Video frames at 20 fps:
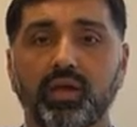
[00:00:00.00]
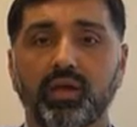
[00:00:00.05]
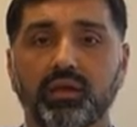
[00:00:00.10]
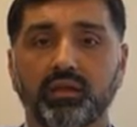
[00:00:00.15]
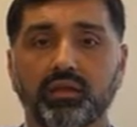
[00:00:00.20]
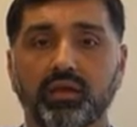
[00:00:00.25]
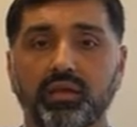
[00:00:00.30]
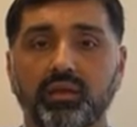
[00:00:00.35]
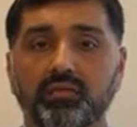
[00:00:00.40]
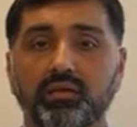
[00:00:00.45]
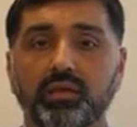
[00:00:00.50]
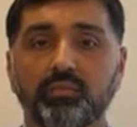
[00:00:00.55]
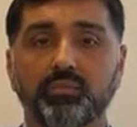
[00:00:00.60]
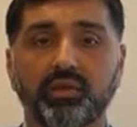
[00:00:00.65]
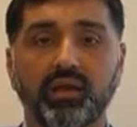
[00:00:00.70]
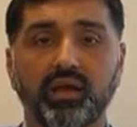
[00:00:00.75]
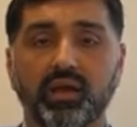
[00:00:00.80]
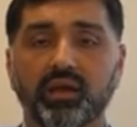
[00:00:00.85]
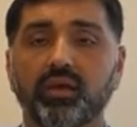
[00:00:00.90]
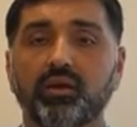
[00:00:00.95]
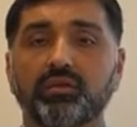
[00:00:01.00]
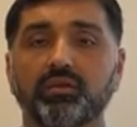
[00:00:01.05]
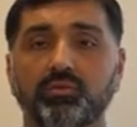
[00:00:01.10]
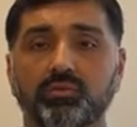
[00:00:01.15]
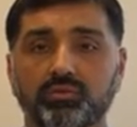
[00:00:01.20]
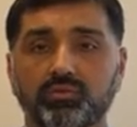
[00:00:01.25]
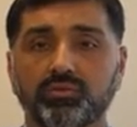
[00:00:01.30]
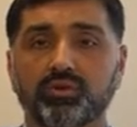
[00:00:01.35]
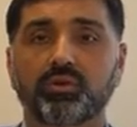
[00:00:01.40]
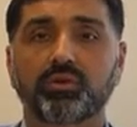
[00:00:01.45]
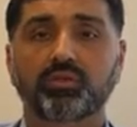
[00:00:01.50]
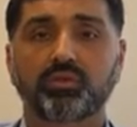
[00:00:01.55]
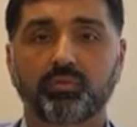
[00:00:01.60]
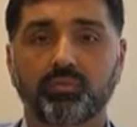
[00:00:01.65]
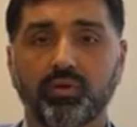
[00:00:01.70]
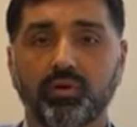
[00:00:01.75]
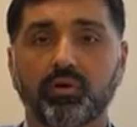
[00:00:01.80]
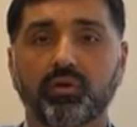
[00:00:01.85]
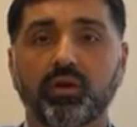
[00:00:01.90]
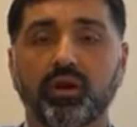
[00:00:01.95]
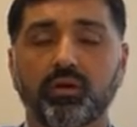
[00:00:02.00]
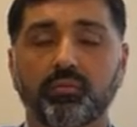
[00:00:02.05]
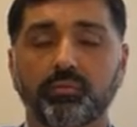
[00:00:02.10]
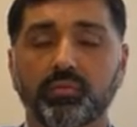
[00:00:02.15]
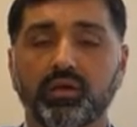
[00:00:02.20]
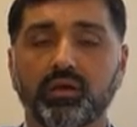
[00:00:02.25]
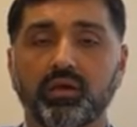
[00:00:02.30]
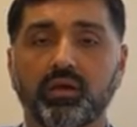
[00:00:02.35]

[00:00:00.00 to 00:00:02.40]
and kind of keep an eye on you during the program.